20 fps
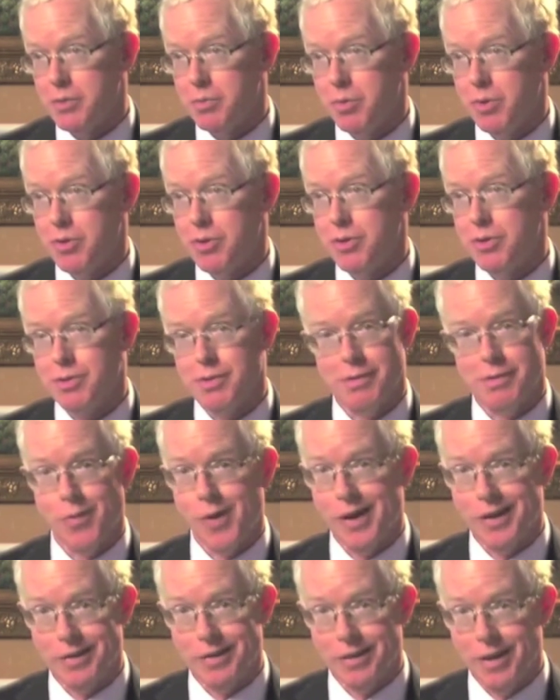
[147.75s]
which is
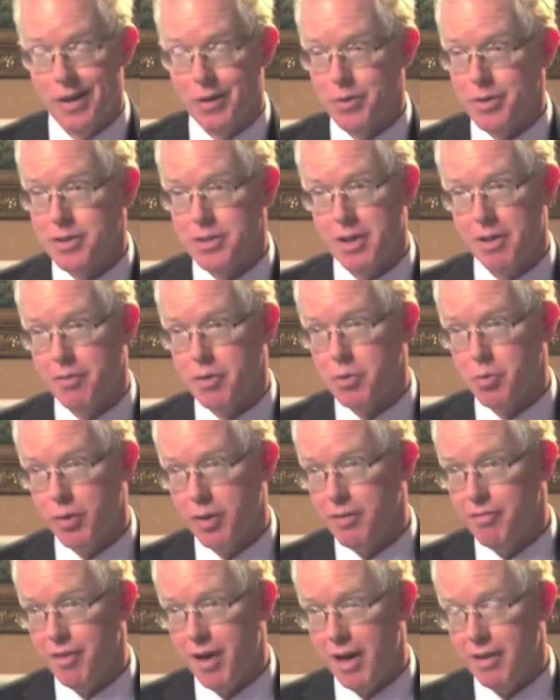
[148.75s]
quite low. It's
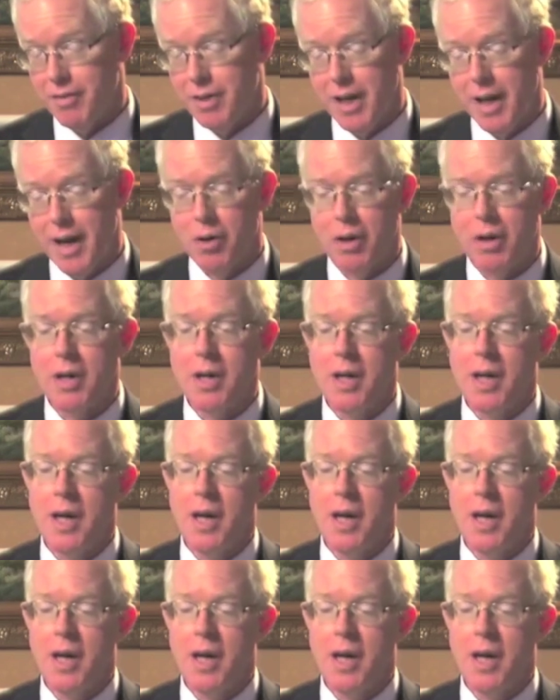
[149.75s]
$7.25 an hour.